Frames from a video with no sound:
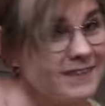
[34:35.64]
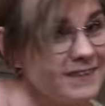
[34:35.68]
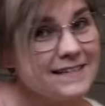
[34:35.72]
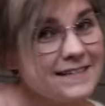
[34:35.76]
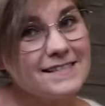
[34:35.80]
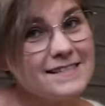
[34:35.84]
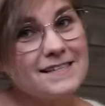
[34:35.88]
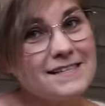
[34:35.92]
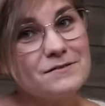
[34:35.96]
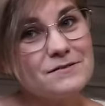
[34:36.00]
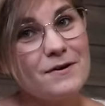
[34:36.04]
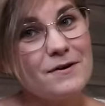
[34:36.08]

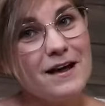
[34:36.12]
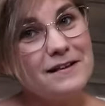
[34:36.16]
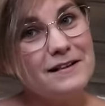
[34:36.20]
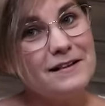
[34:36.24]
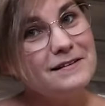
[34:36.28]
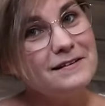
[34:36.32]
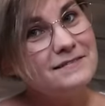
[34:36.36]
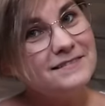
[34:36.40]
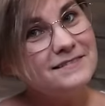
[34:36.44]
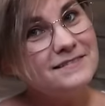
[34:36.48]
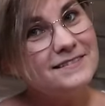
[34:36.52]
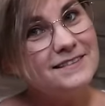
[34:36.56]
as well,
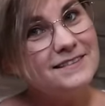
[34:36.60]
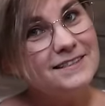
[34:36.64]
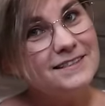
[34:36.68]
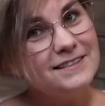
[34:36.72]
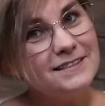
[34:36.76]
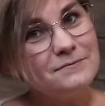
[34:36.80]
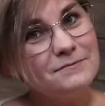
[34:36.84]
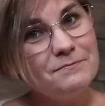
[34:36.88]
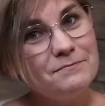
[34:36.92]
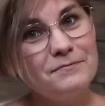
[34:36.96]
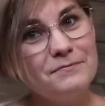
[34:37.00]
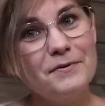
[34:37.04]

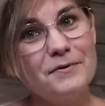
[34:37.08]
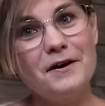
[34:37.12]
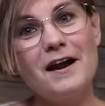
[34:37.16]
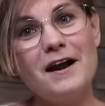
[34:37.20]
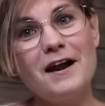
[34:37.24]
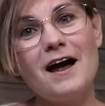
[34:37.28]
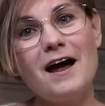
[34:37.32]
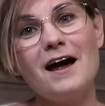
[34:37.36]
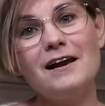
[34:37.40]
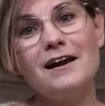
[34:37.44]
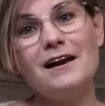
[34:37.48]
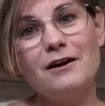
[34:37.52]
but
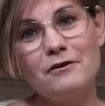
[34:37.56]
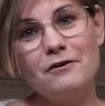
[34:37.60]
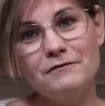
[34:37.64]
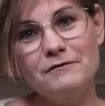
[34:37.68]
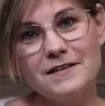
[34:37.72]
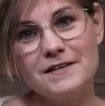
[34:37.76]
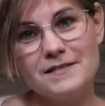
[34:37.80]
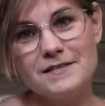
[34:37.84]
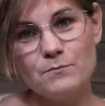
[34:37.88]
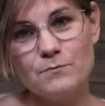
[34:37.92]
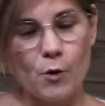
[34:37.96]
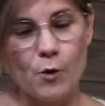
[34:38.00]
I love
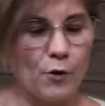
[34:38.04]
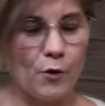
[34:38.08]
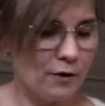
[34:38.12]
this more.